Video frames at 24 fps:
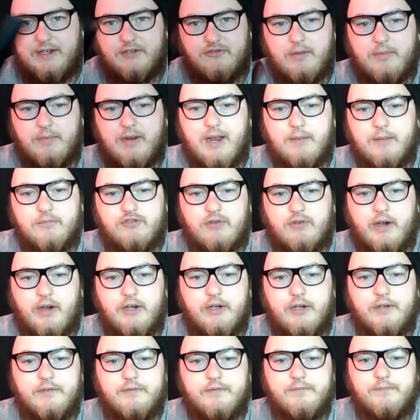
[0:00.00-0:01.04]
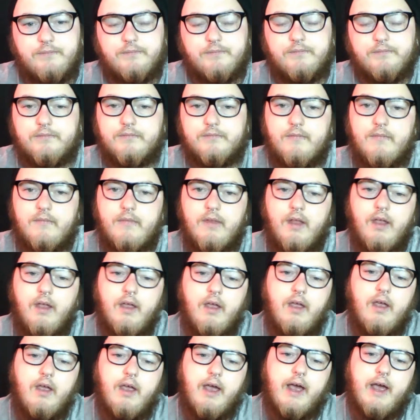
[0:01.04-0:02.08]
magnetic strip comes straight off,
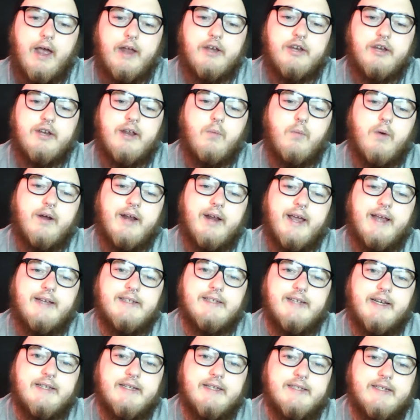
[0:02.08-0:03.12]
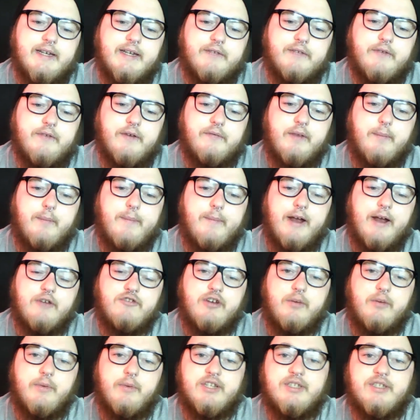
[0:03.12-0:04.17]
and you need 118/650
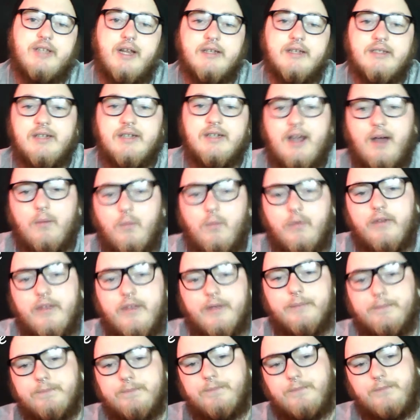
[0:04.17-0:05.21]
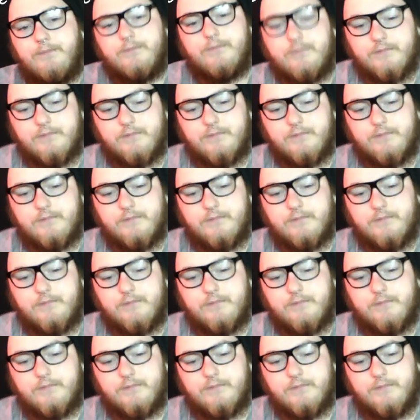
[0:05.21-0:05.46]
battery, which doesn't come with it.